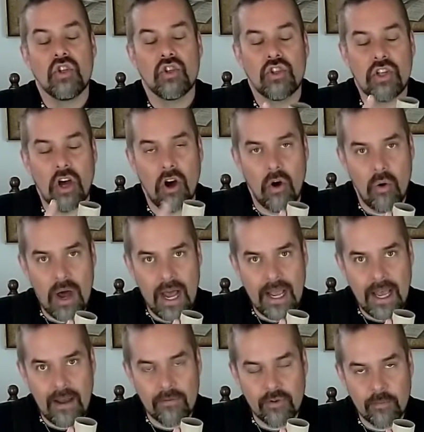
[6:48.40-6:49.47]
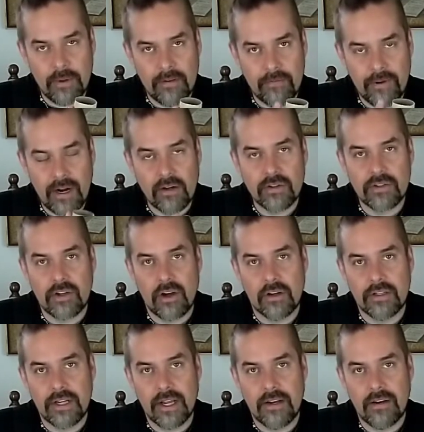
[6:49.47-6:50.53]
So I have to be very
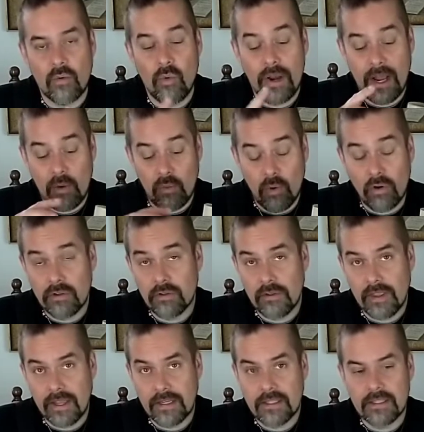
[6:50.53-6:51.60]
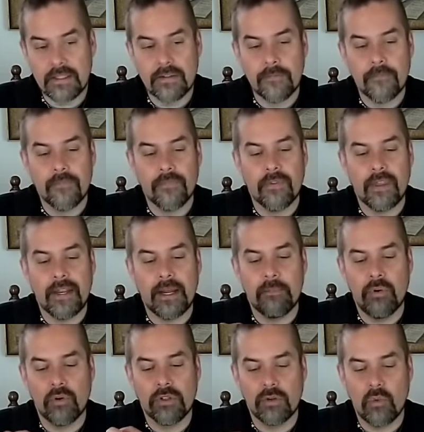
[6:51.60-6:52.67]
certain when I'm watering this that I
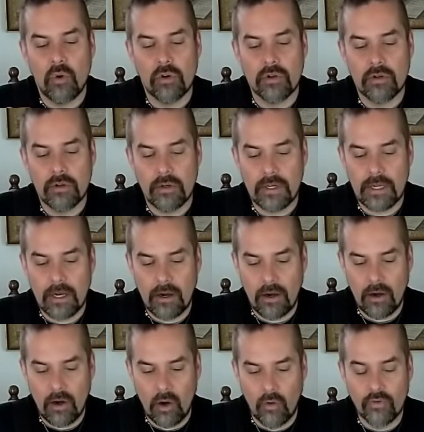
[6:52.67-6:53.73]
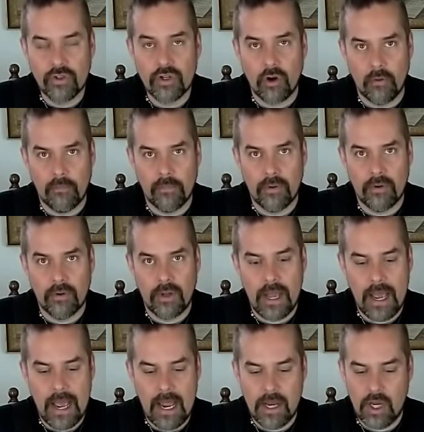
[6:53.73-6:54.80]
put the water on top
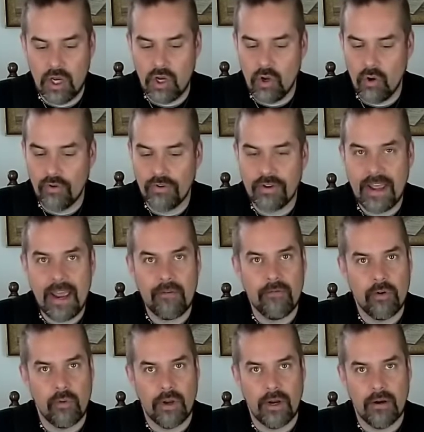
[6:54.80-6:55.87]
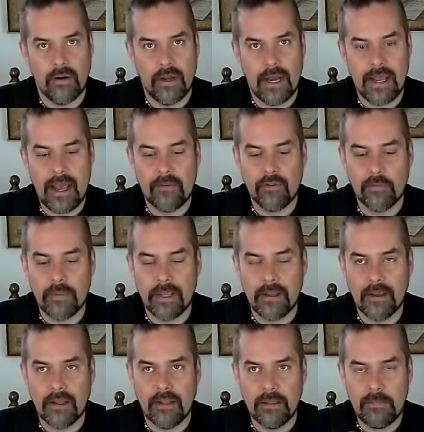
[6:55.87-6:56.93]
and not everywhere. I have to
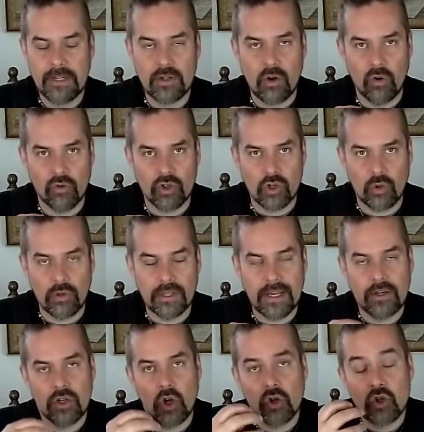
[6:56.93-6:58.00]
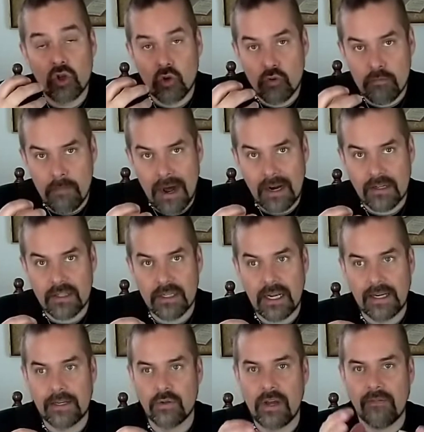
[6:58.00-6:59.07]
be a little bit controlled and not too much.
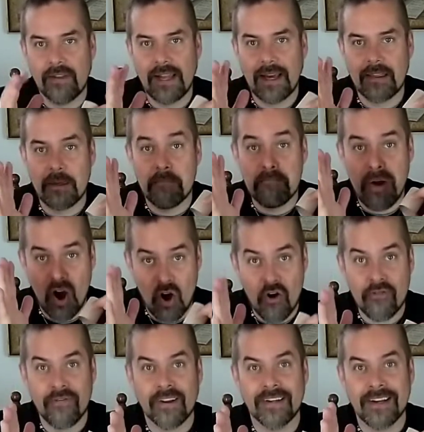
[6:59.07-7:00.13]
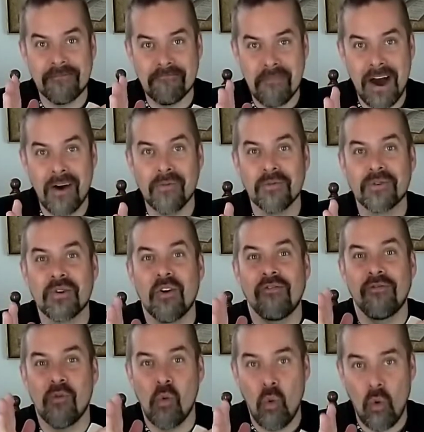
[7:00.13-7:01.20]
I need to have like the perfect amount of